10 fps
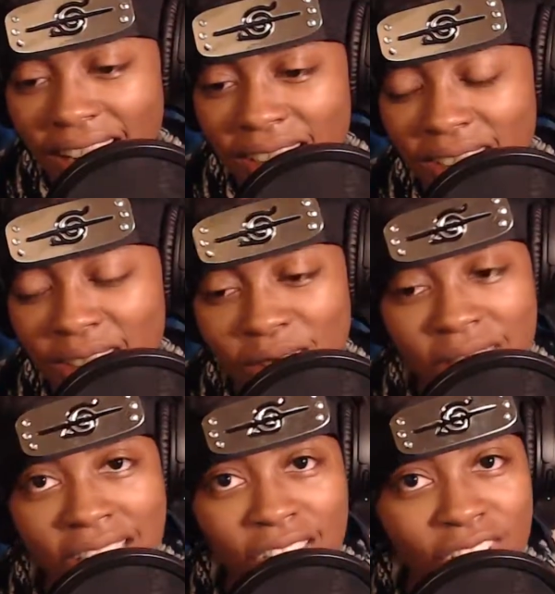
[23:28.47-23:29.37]
Those
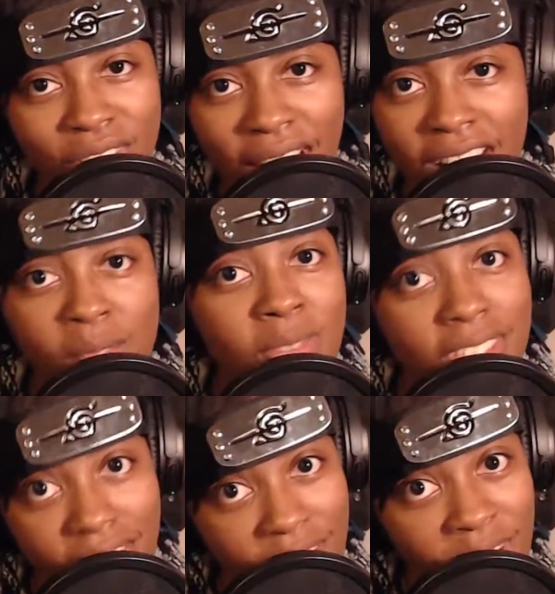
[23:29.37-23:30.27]
tend to write
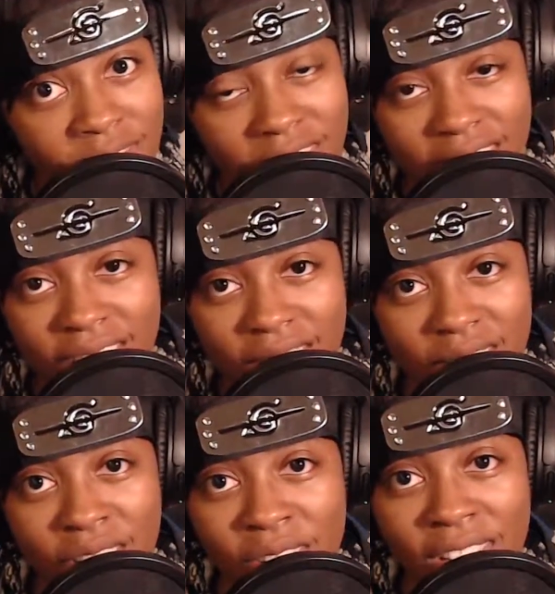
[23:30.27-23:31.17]
themselves,
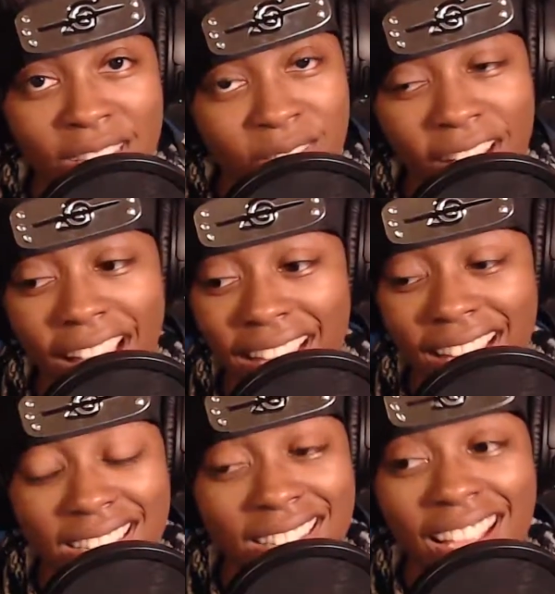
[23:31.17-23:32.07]
so that's why I
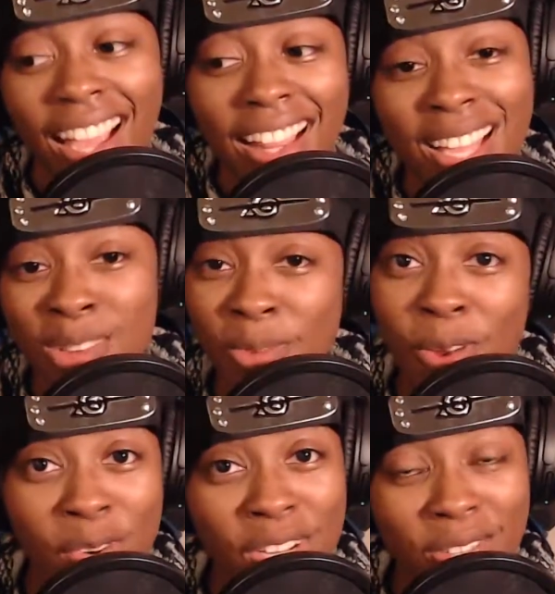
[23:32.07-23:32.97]
guess that's a pretty good
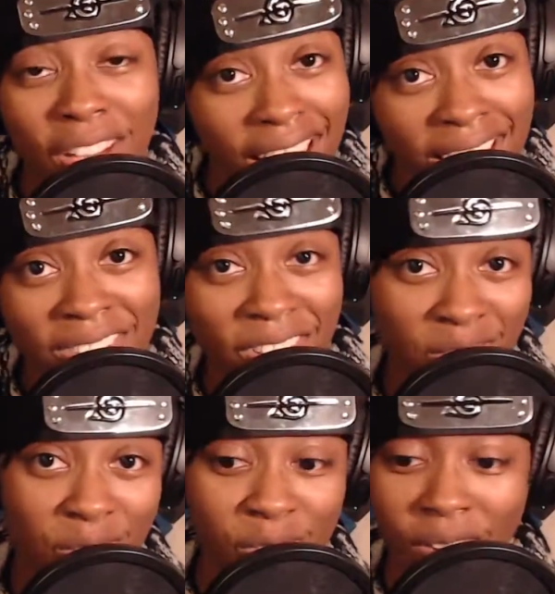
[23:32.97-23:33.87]
reason why I like to watch the
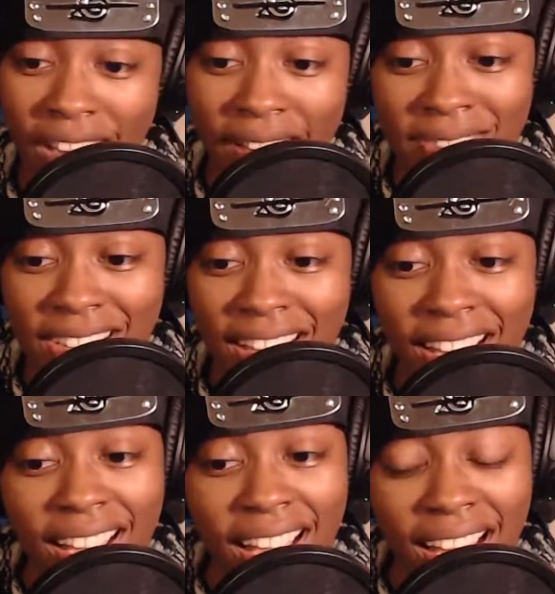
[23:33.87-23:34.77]
horror games,
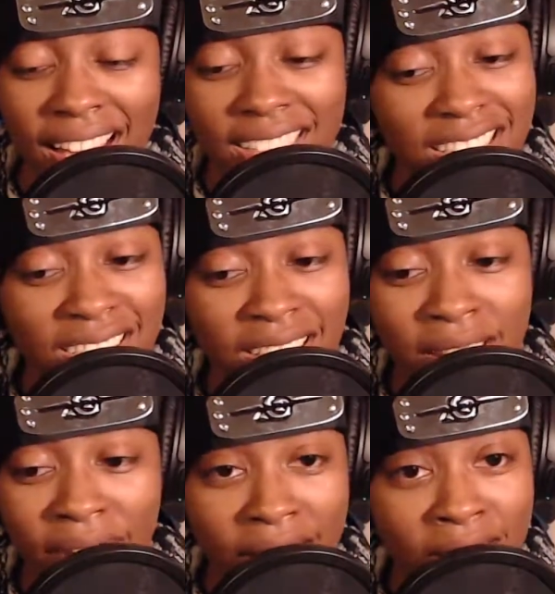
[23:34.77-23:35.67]
just to see
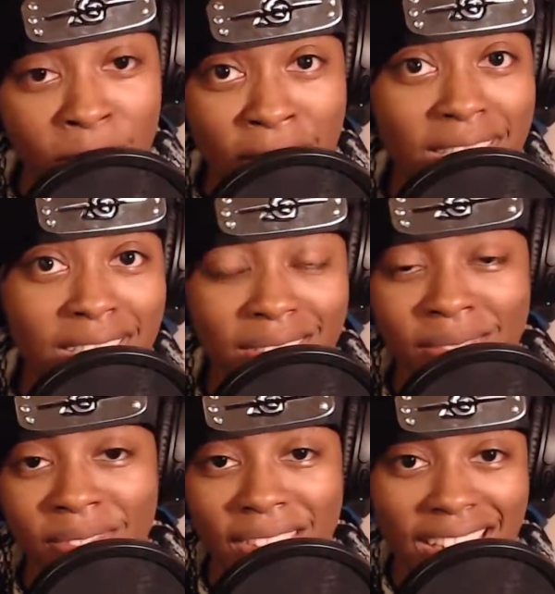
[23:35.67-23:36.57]
my expression,
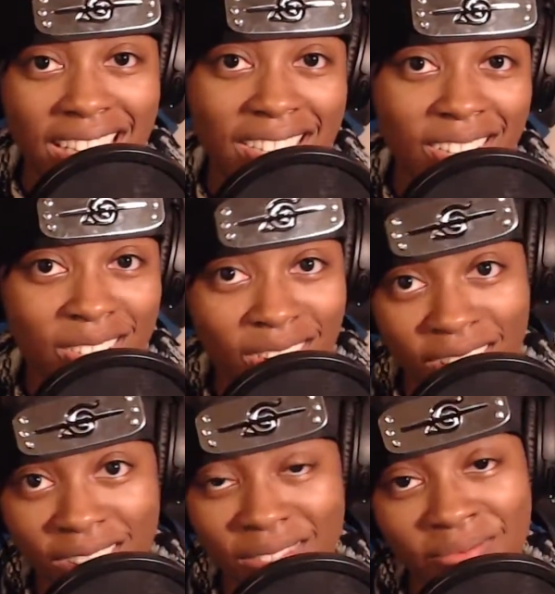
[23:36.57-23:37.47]
because those
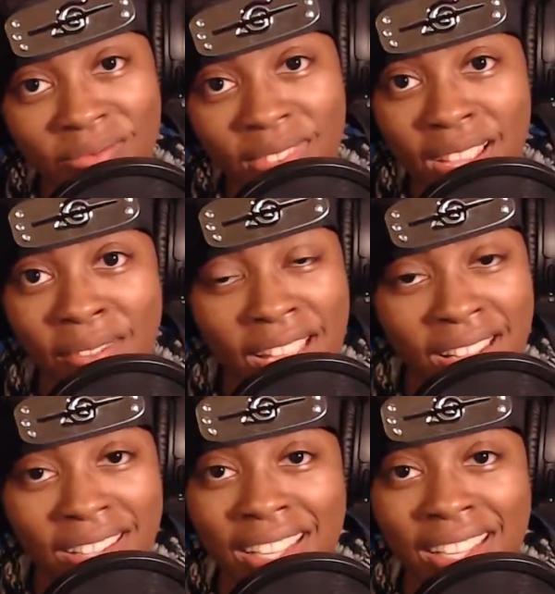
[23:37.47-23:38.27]
aren't, I mean,